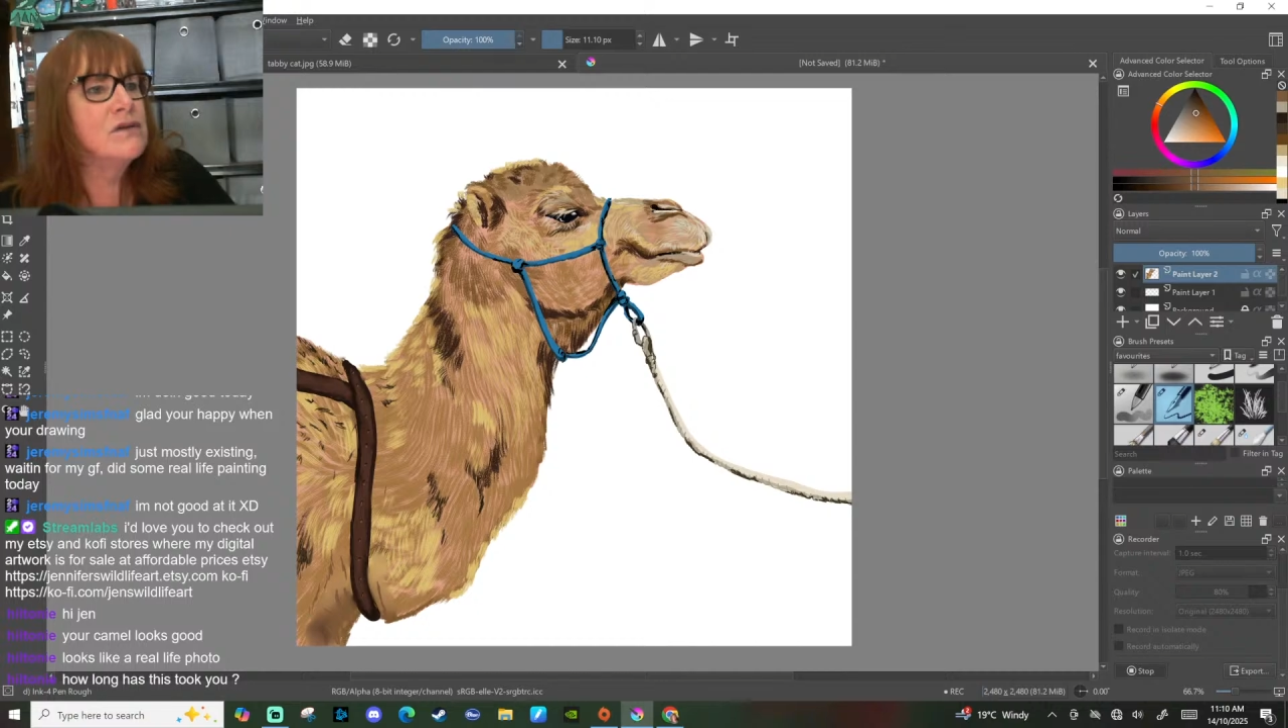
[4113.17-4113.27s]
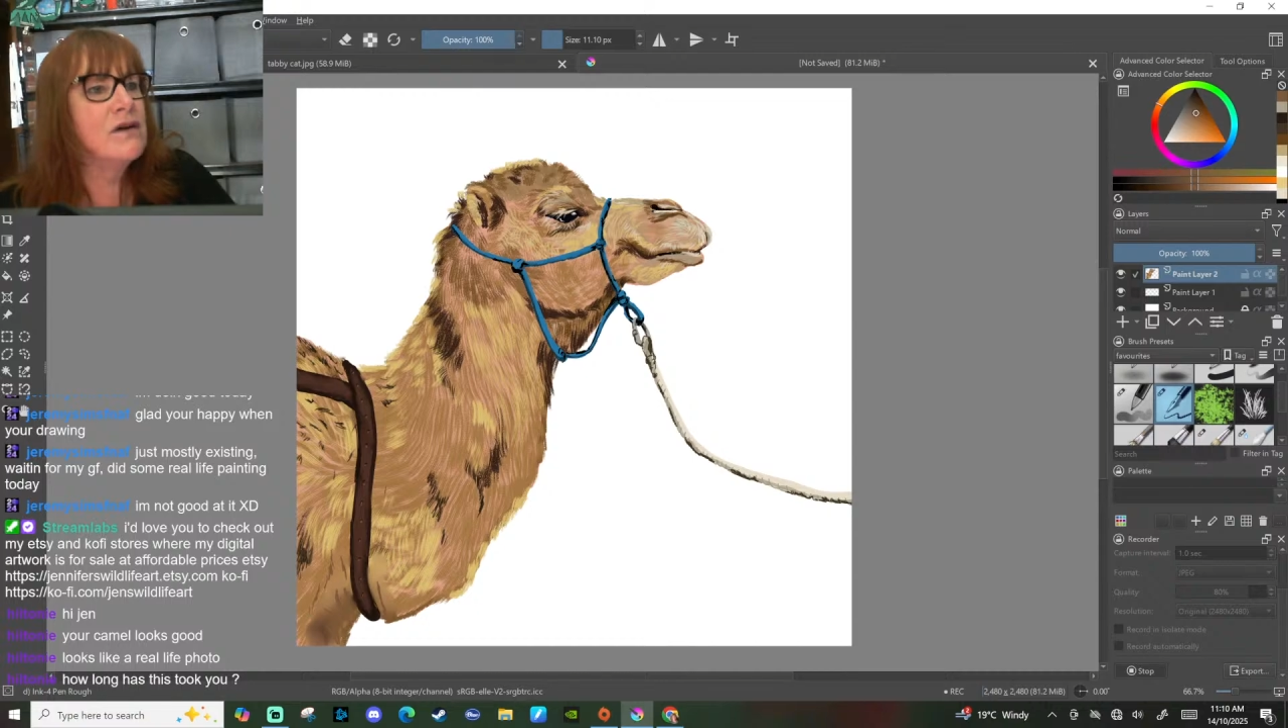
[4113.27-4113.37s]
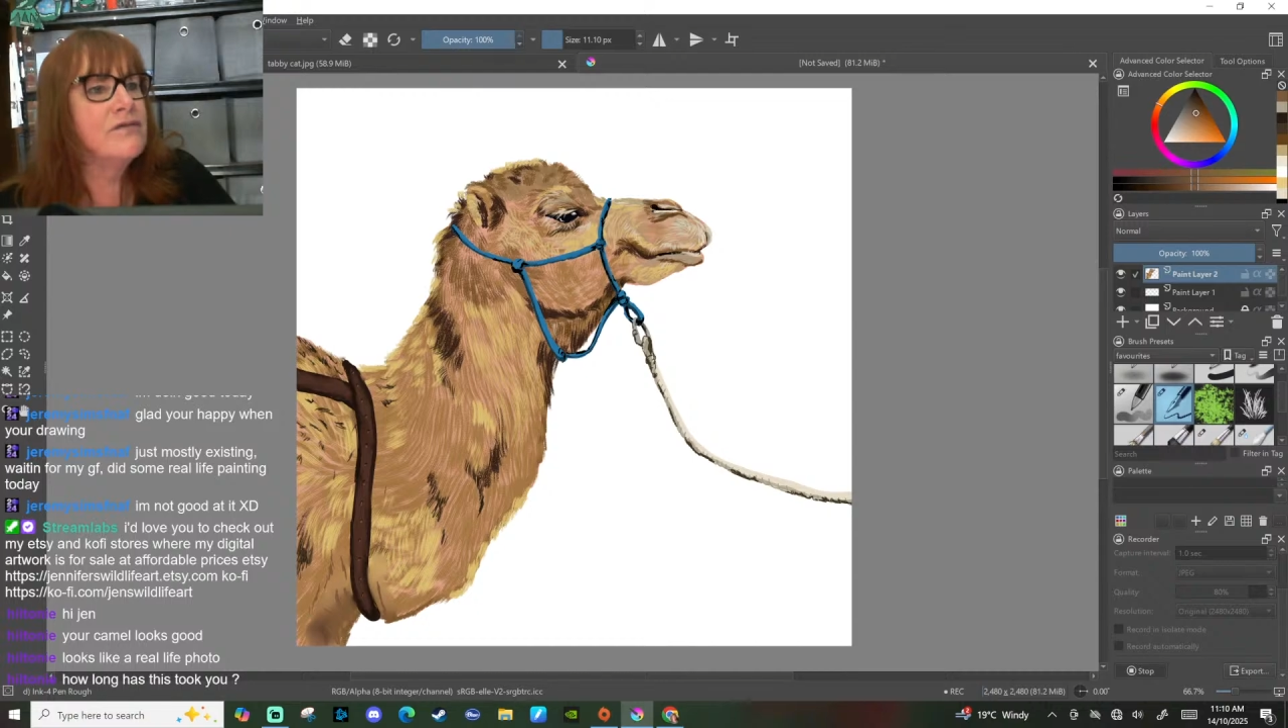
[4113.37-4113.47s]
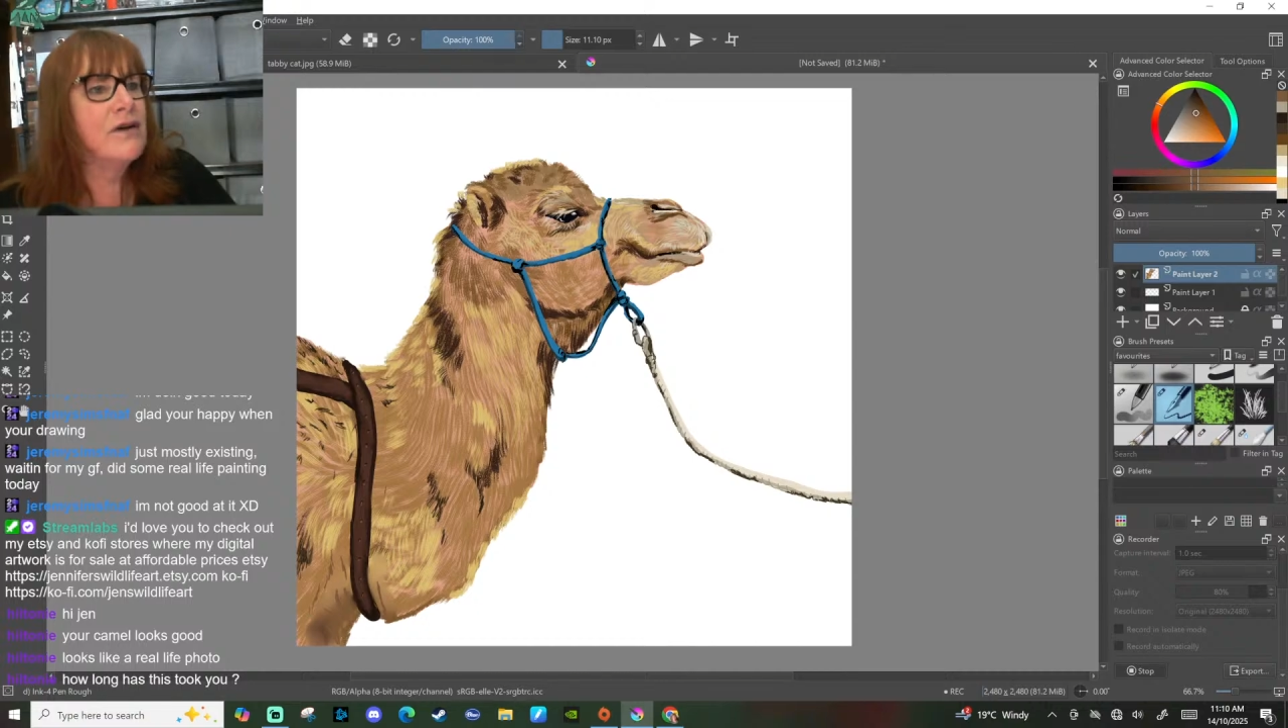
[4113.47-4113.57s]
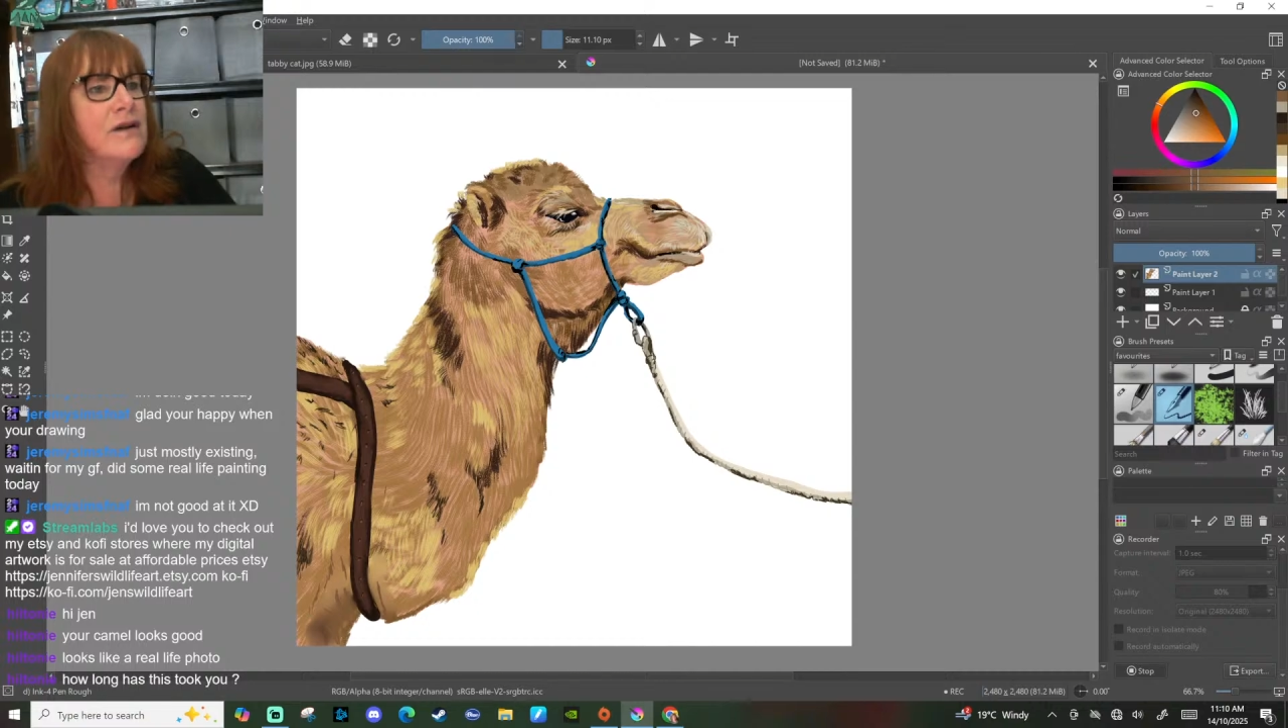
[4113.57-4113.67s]

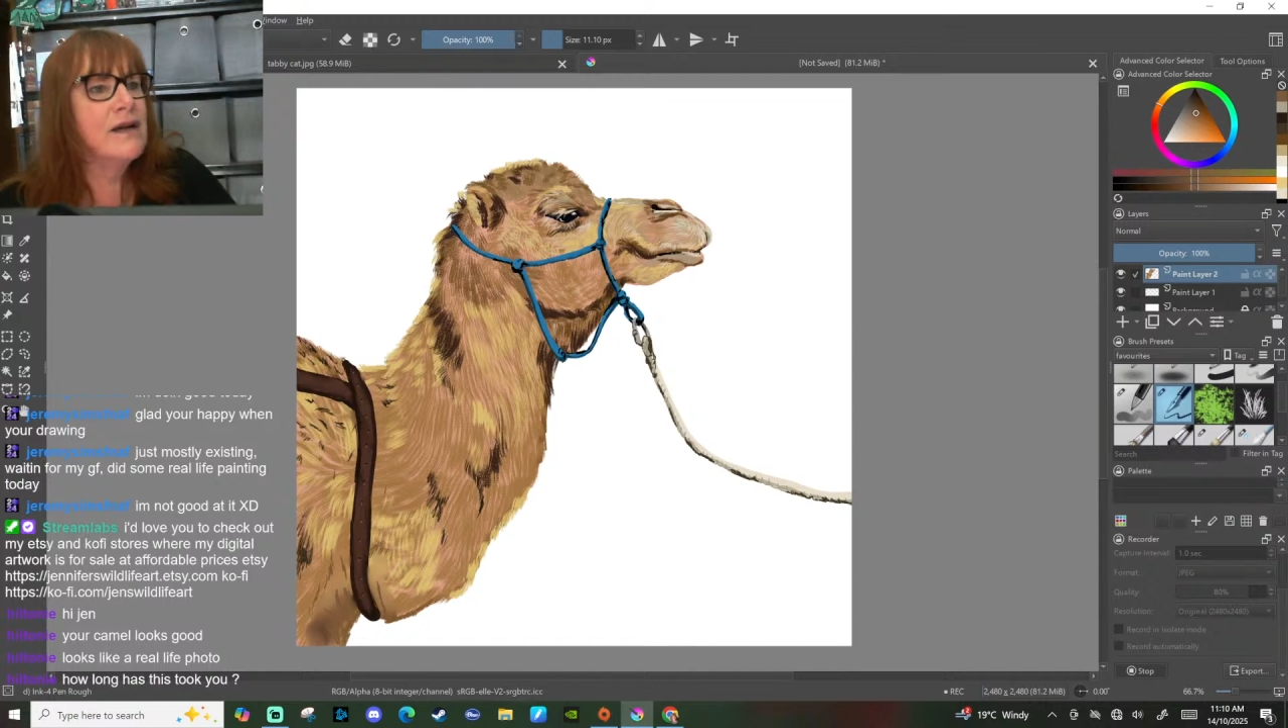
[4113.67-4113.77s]
life photo.